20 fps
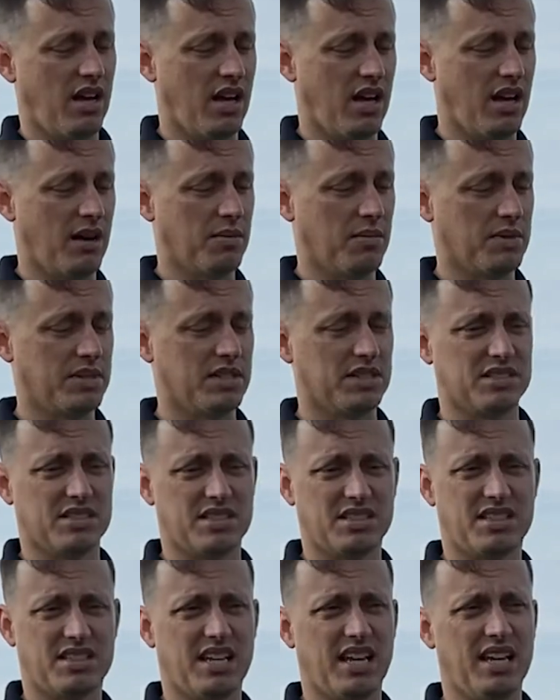Because
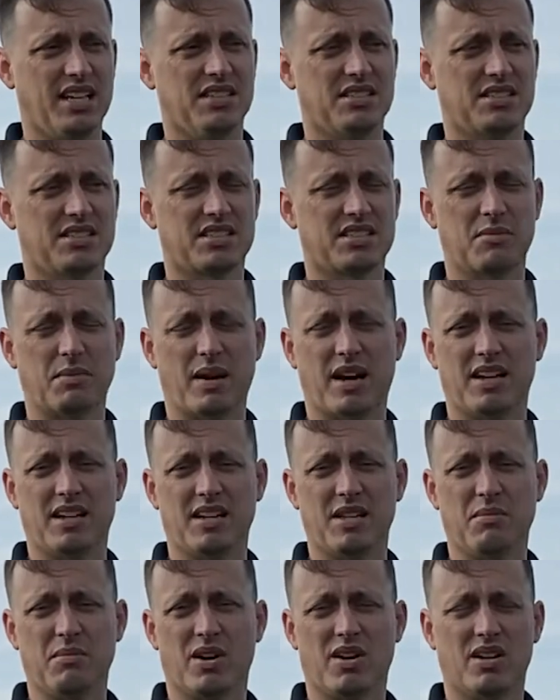in today's
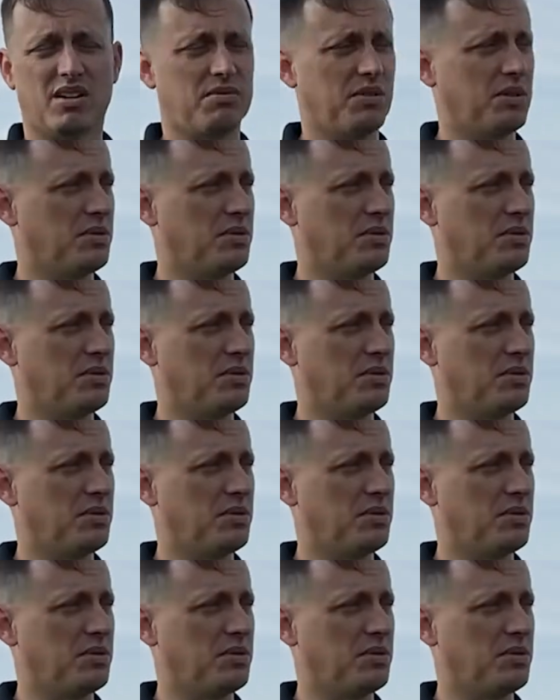commodity market,